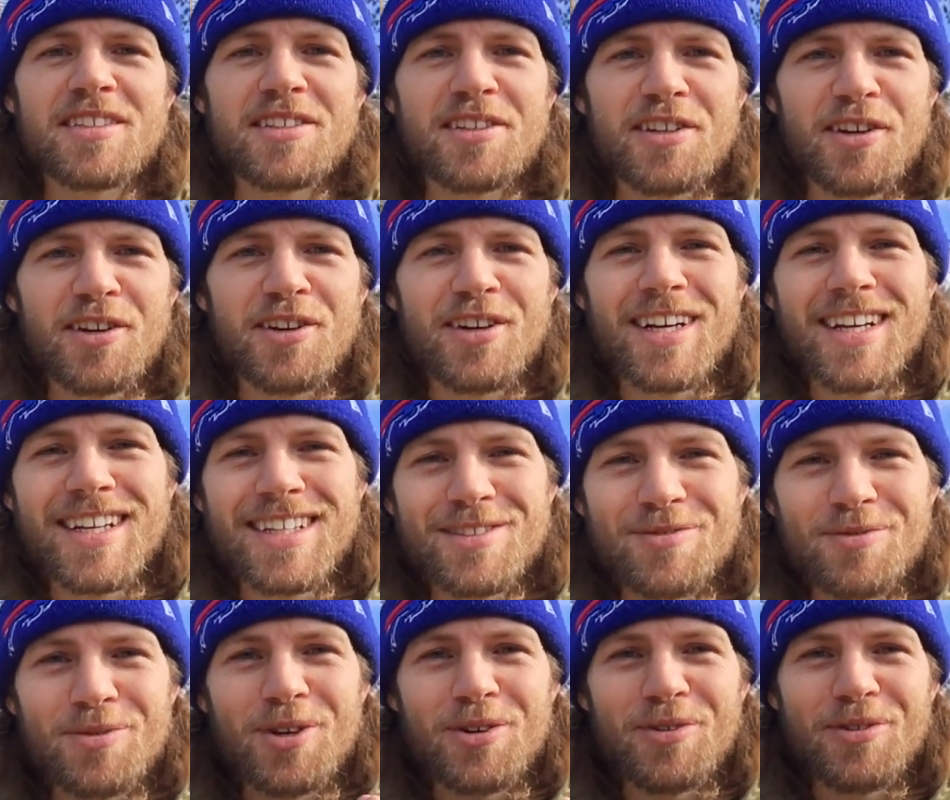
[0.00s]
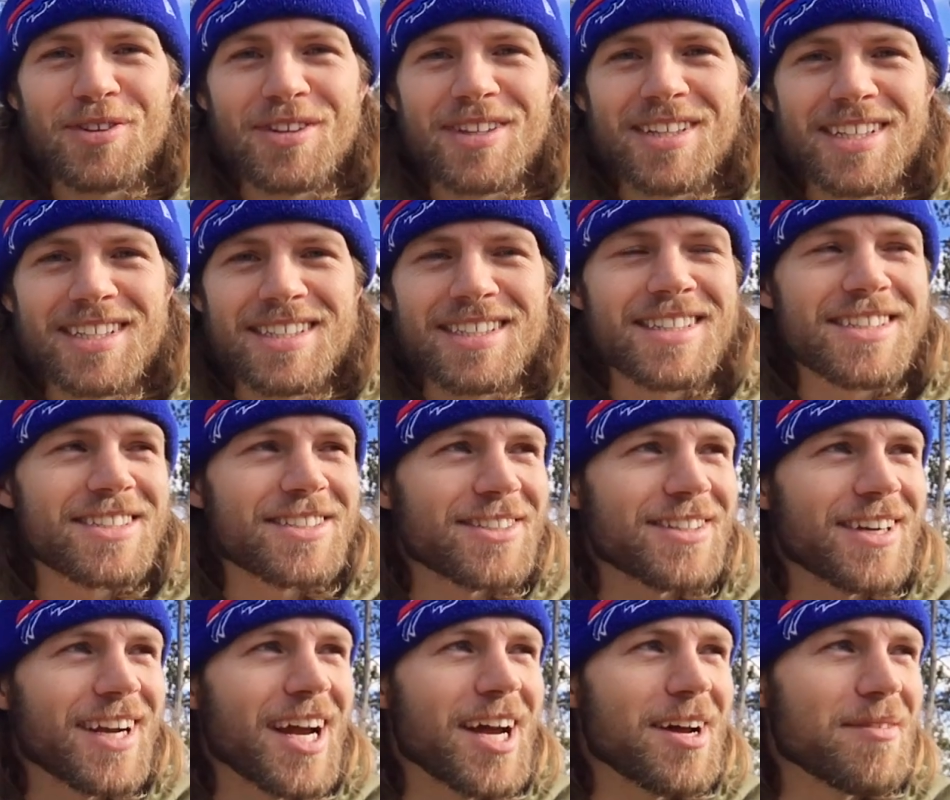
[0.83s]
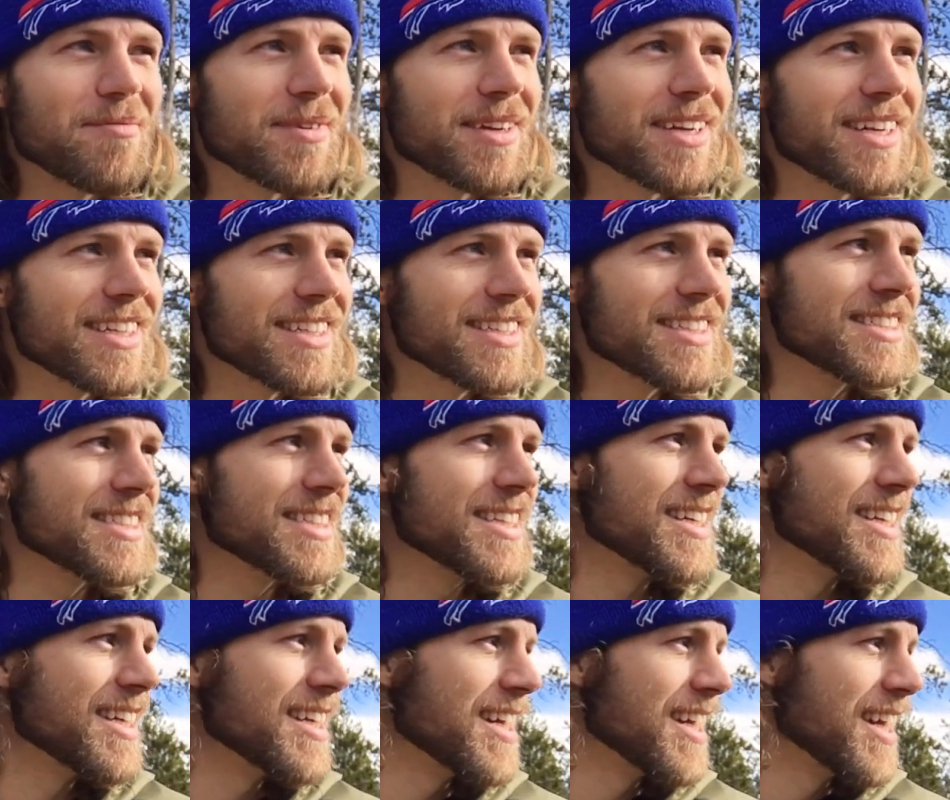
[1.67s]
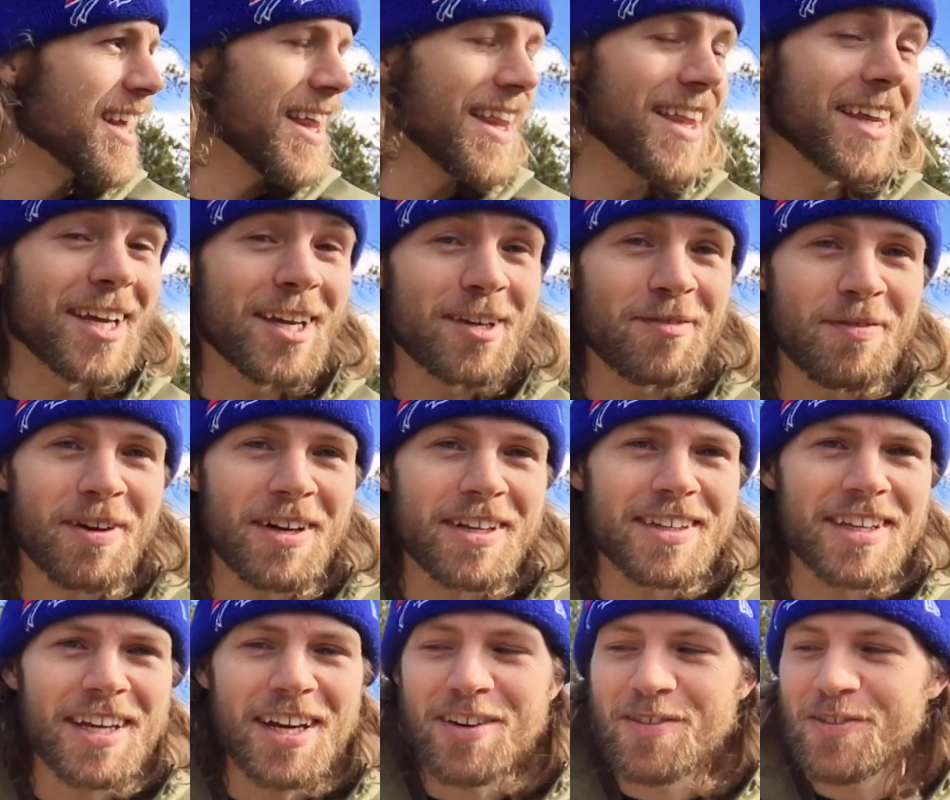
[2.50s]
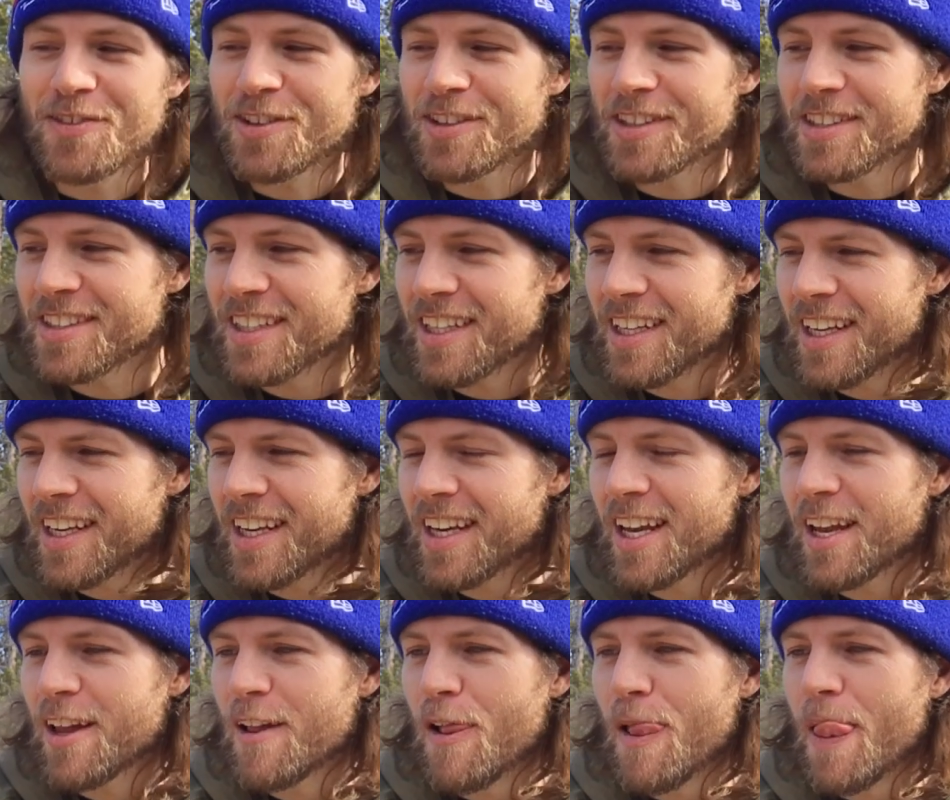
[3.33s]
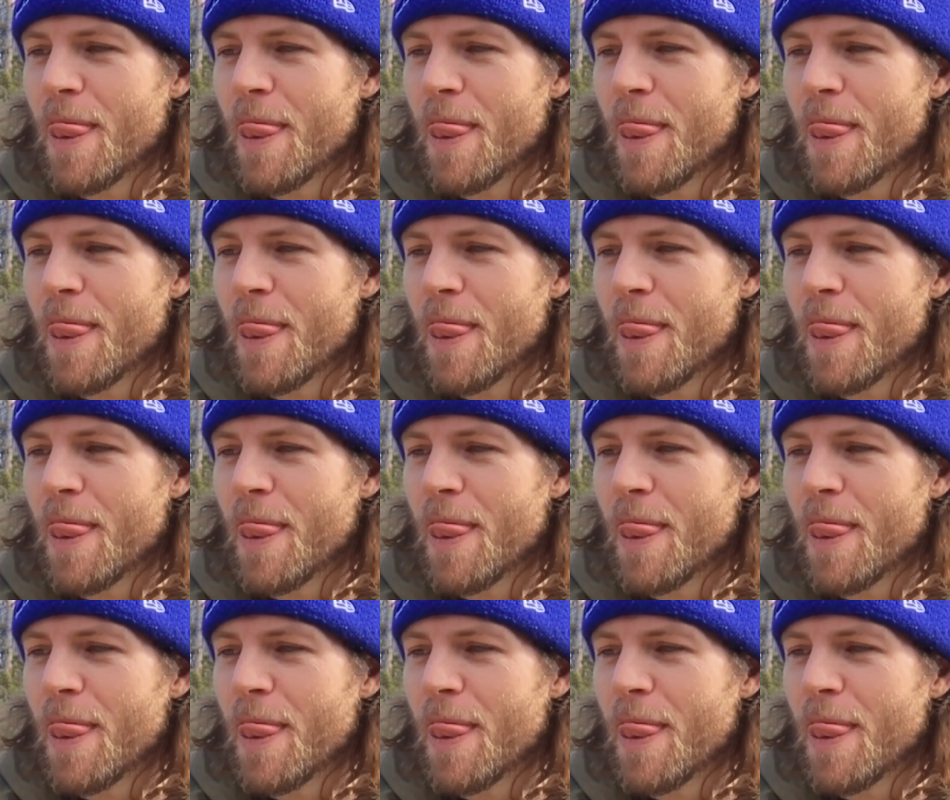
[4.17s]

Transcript: You know, it's what releases your happiness. Think about that for a second.